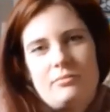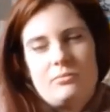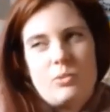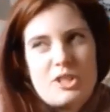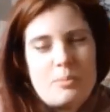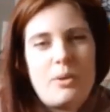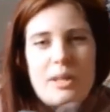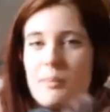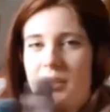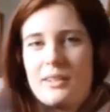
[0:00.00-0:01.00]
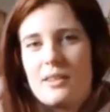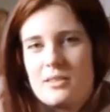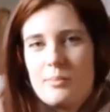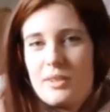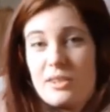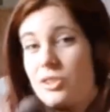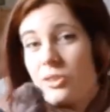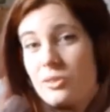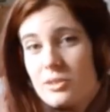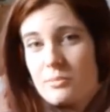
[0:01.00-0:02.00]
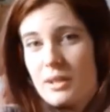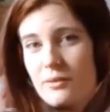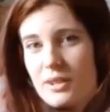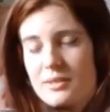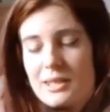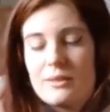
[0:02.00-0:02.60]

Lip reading: what's the point of making her something she could just make for herself?